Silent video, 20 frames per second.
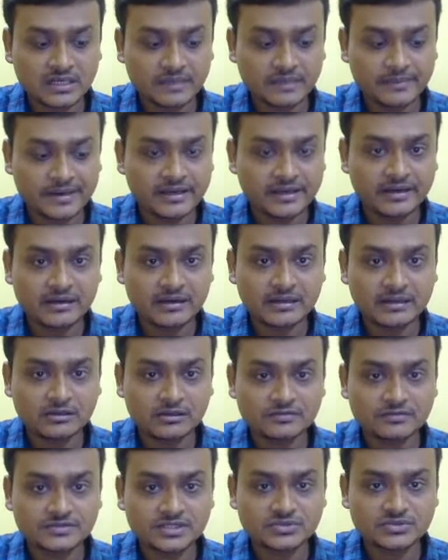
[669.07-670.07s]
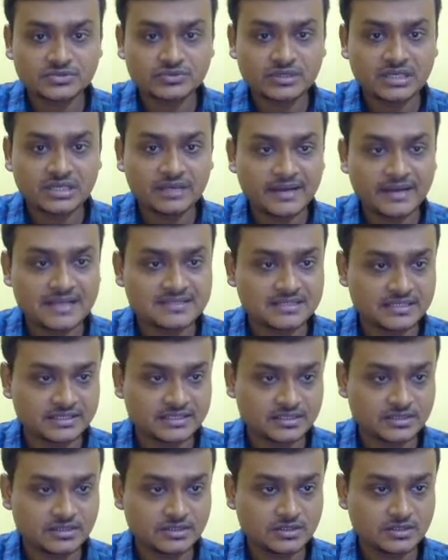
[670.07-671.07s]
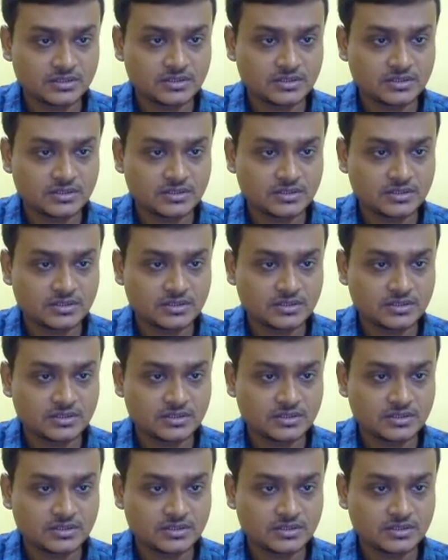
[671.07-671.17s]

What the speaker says: I'm adding another options, William Hazlitt.